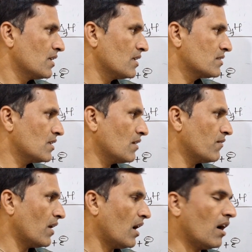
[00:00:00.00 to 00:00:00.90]
instead
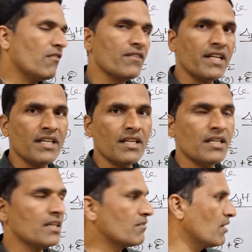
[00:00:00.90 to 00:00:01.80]
of half dE
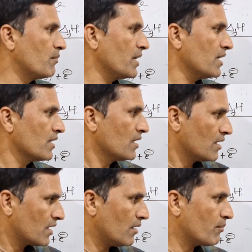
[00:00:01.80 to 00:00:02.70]
it will be
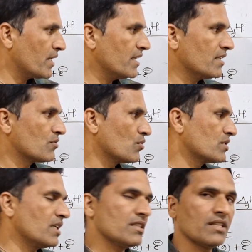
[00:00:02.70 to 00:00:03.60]
complete
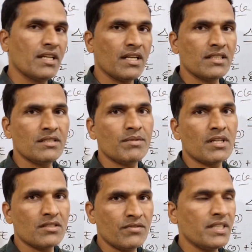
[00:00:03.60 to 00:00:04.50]
dissociation energy
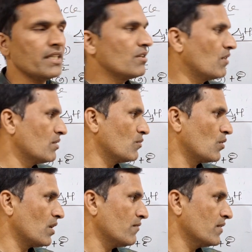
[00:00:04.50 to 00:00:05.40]
because we need 1
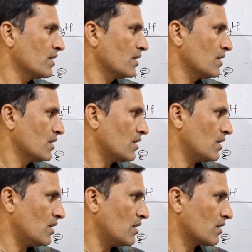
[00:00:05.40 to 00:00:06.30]
mole
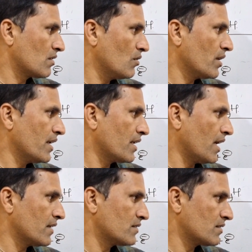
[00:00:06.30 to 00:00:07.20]
of chlorine
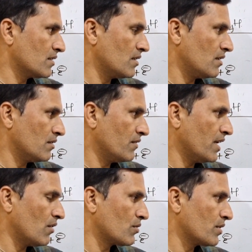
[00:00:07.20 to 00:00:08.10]
gas we
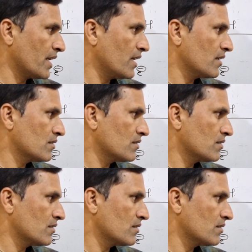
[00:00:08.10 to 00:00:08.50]
have to take.